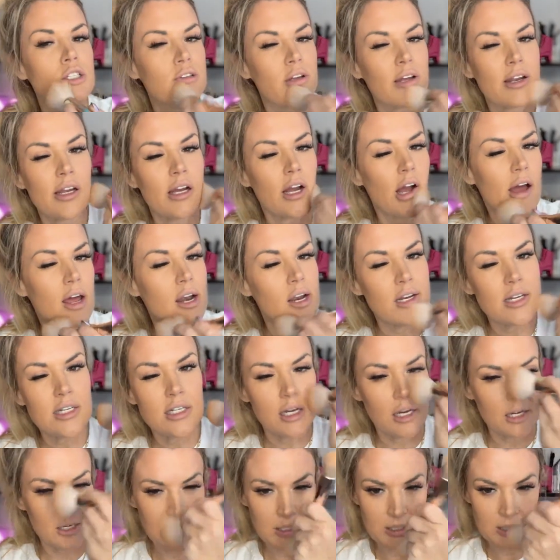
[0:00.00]
is going to kind of
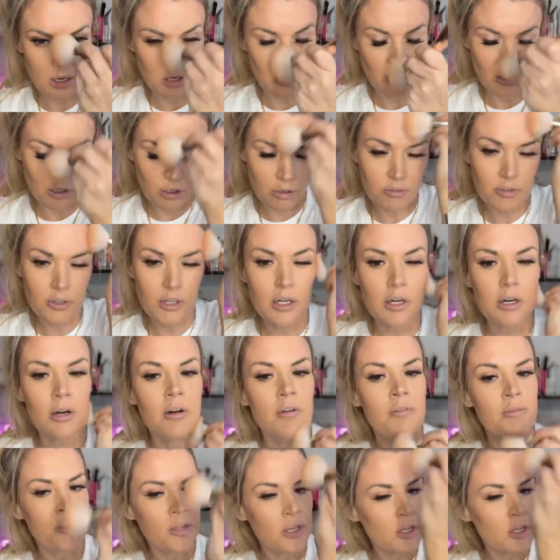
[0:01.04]
dust all over.